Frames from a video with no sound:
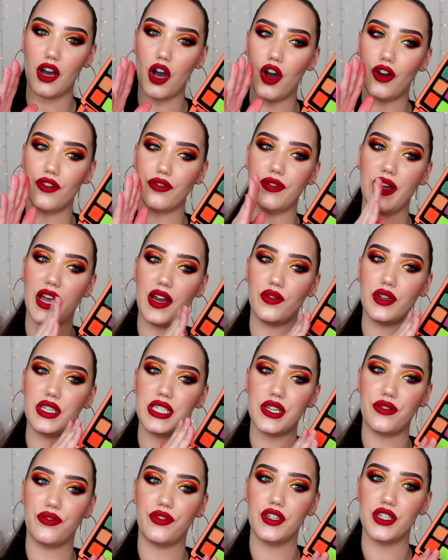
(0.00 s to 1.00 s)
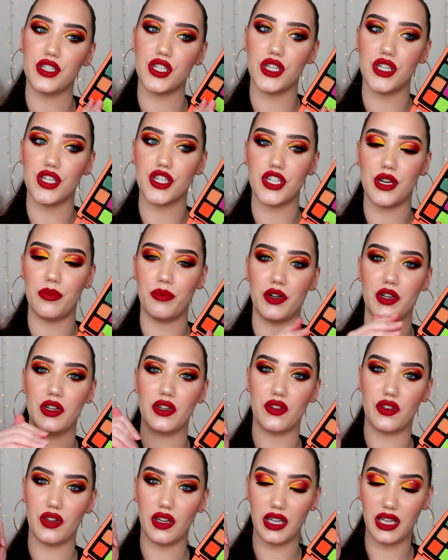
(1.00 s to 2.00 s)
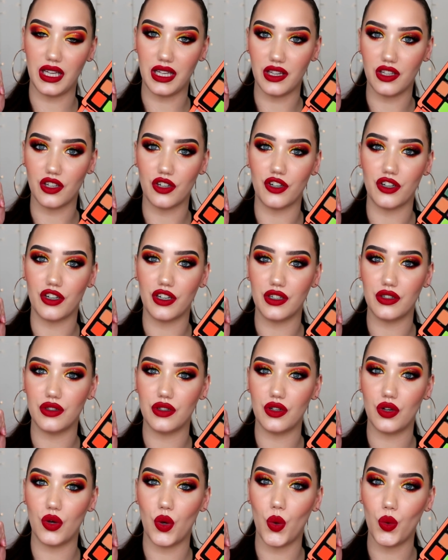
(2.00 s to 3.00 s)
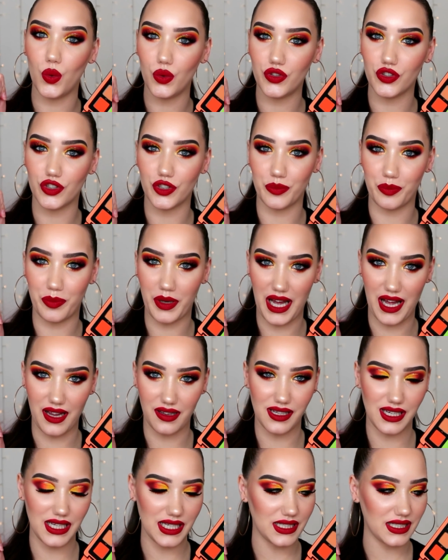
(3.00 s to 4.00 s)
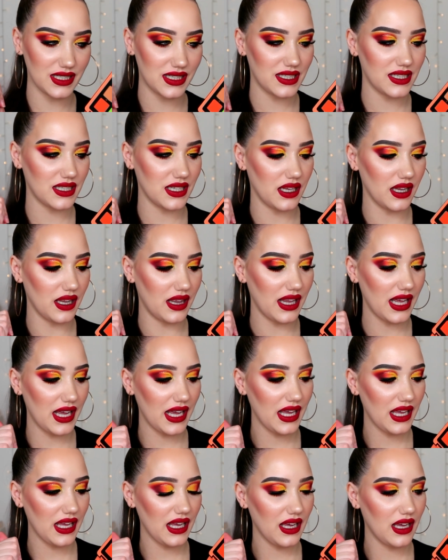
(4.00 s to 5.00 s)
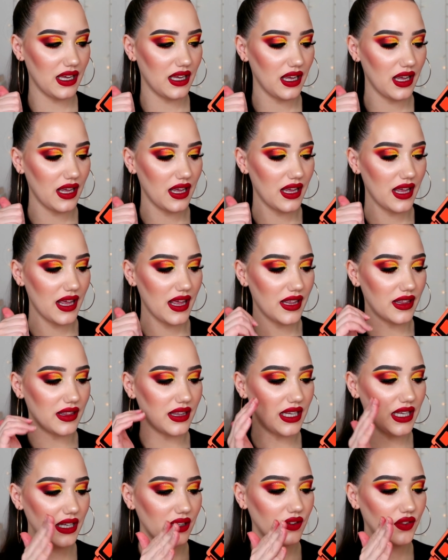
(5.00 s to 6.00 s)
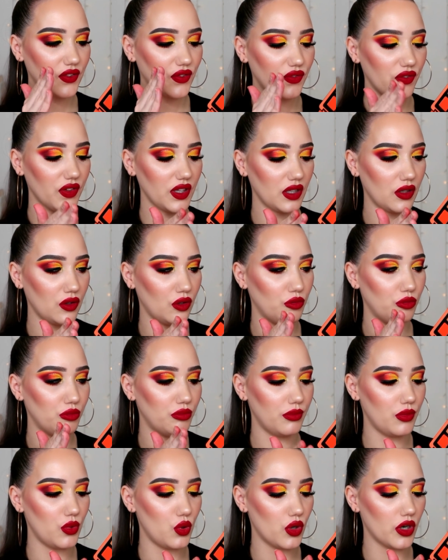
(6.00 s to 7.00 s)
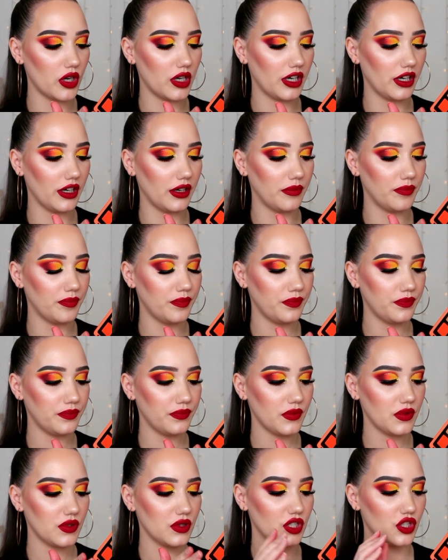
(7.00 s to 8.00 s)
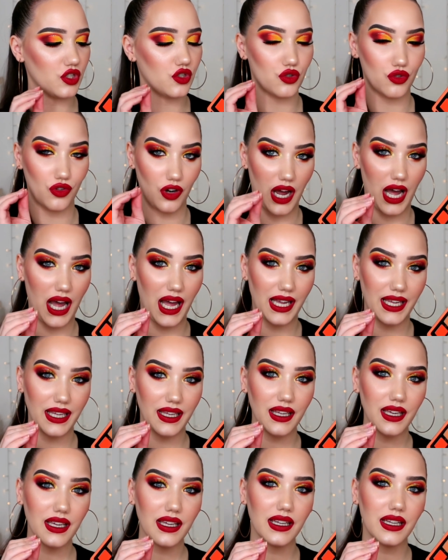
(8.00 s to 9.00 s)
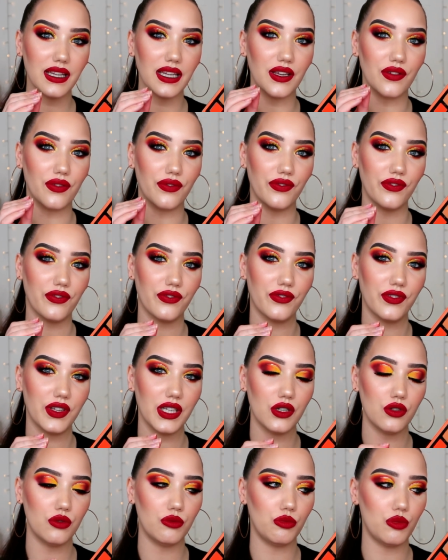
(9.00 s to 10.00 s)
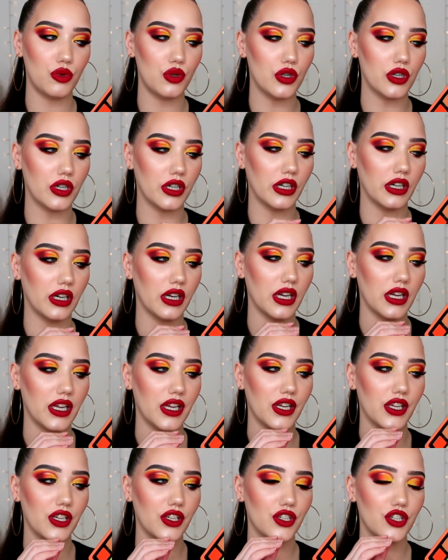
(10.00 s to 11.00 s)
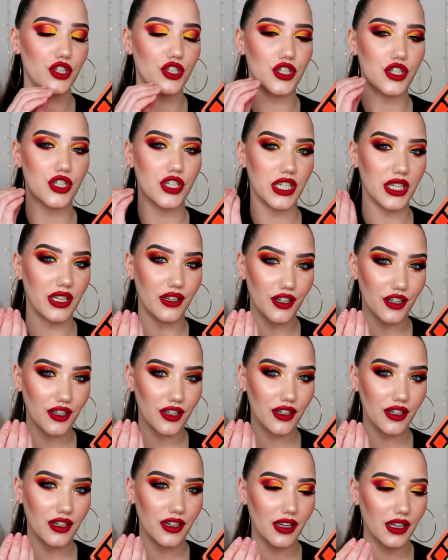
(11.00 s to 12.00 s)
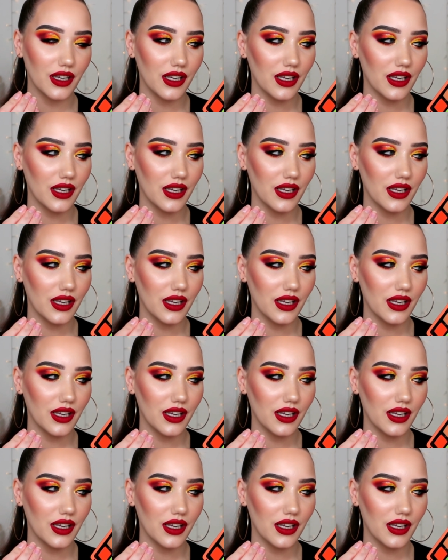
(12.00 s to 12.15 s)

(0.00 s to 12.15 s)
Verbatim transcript: are very different to the shimmers in their older palettes. These feel more dry, they feel more sheer,